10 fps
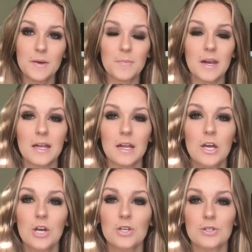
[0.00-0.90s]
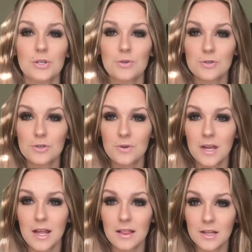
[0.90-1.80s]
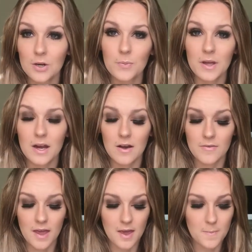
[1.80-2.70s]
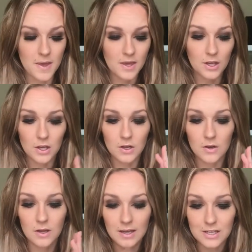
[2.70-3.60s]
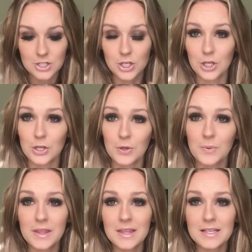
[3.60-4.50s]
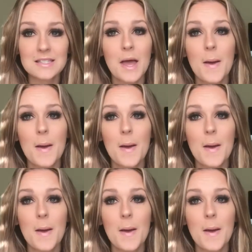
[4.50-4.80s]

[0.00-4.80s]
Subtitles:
pigmented, so you do get a little bit of a pink-ish hue in this,